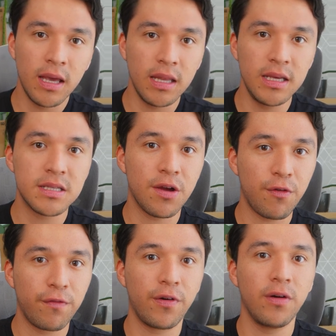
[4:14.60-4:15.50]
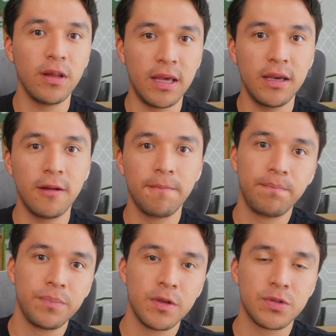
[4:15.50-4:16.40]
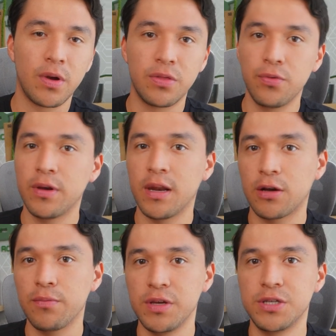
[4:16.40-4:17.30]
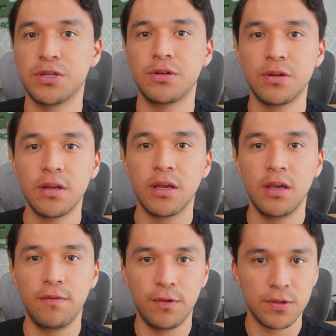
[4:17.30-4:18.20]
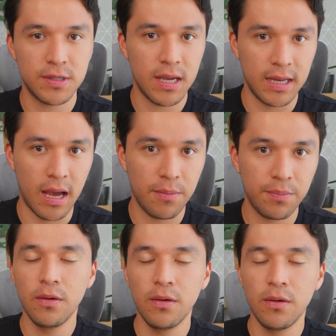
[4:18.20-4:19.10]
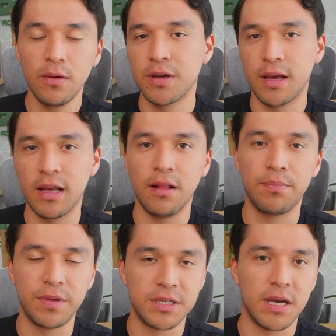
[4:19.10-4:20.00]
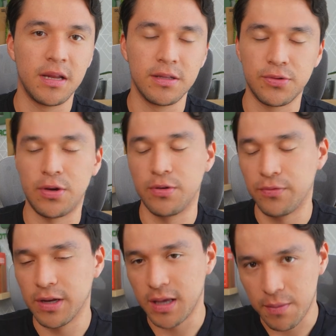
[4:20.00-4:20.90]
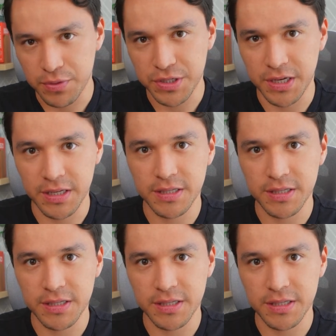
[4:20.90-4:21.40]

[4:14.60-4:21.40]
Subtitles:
It is a referral link, so I do get a commission if you sign up, which is going to help the channel, so I could really appreciate